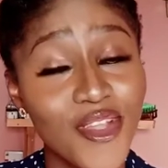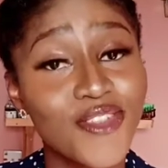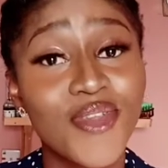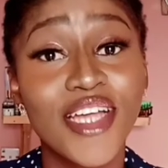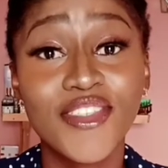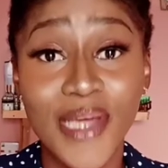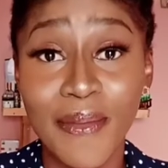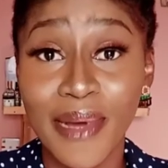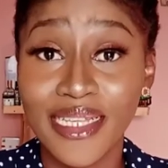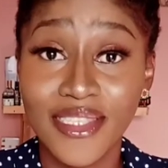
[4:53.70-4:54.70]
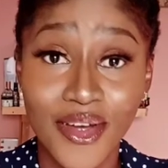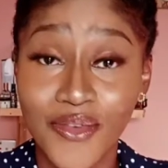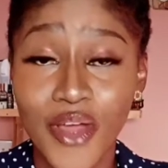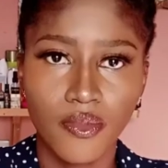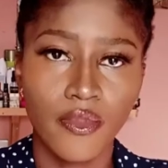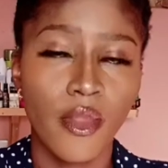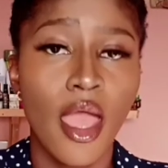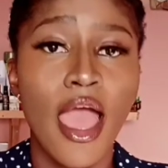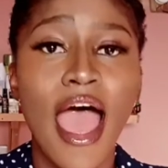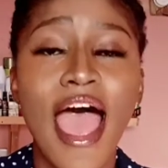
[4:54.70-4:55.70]
to enjoy myself.
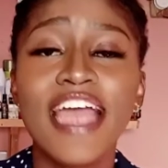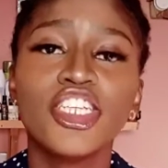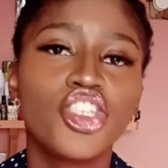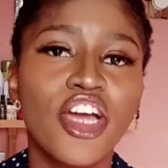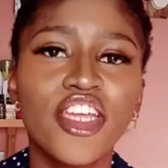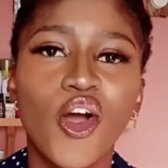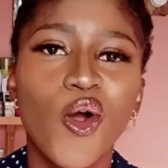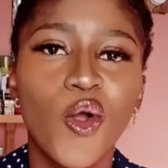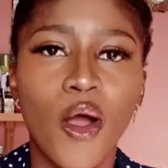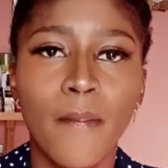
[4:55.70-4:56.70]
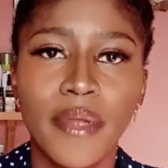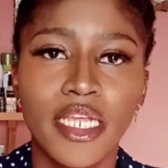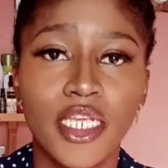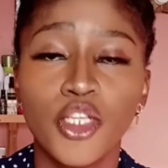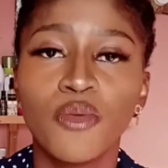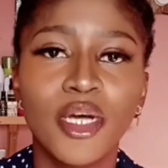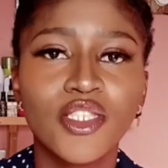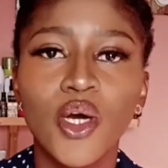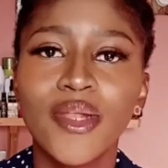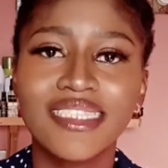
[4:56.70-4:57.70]
Enjoy your own company. You must
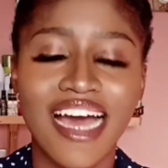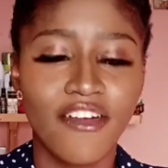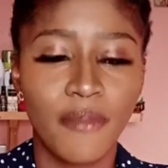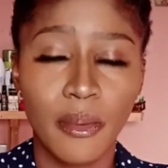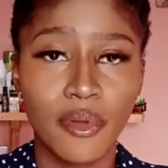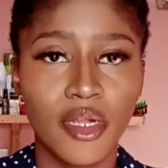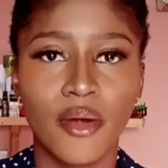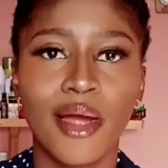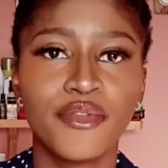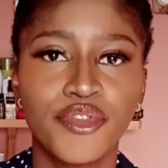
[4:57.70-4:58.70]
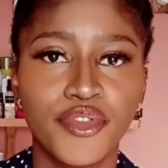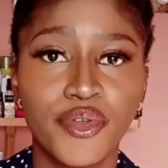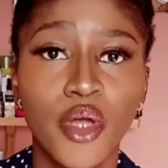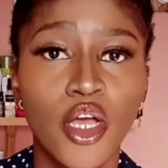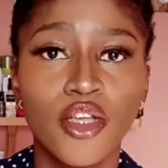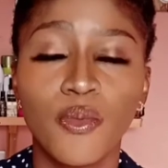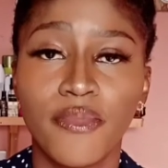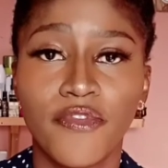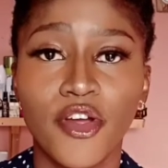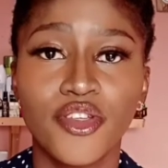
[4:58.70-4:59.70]
not always have people around you
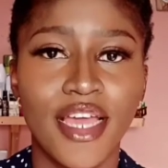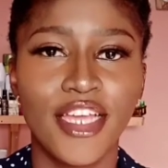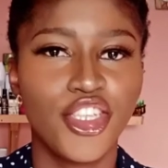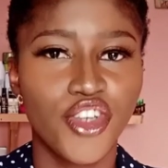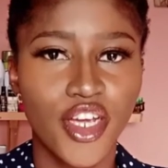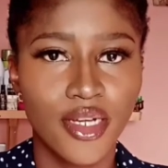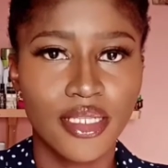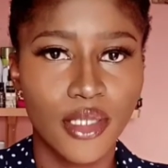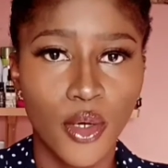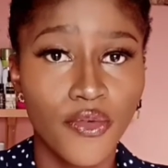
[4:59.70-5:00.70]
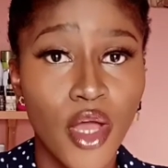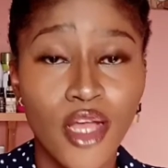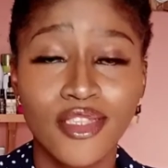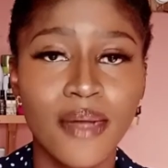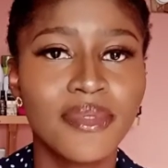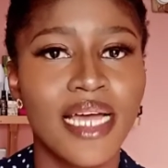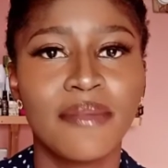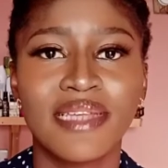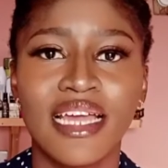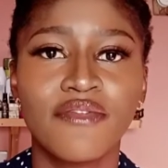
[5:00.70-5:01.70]
before you enjoy yourself.
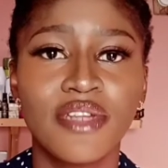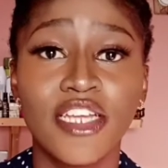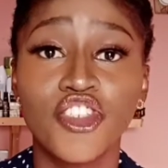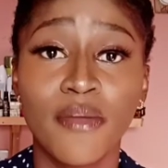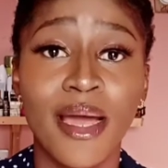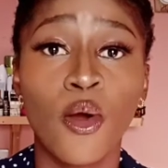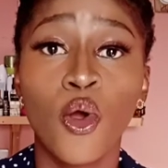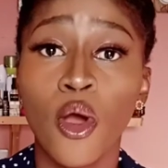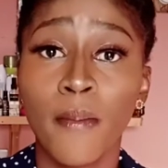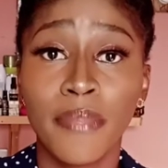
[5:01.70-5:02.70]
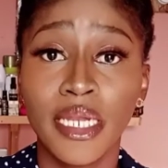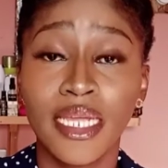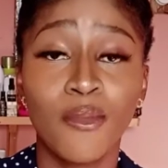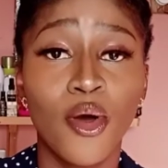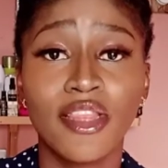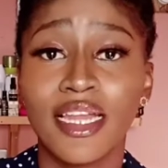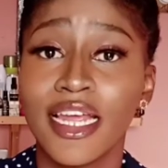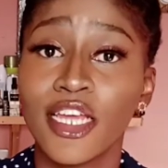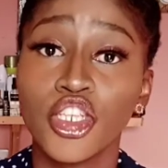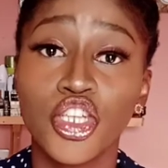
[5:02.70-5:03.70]
Sometimes I even enjoy my own company more than
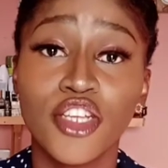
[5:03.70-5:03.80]
I enjoy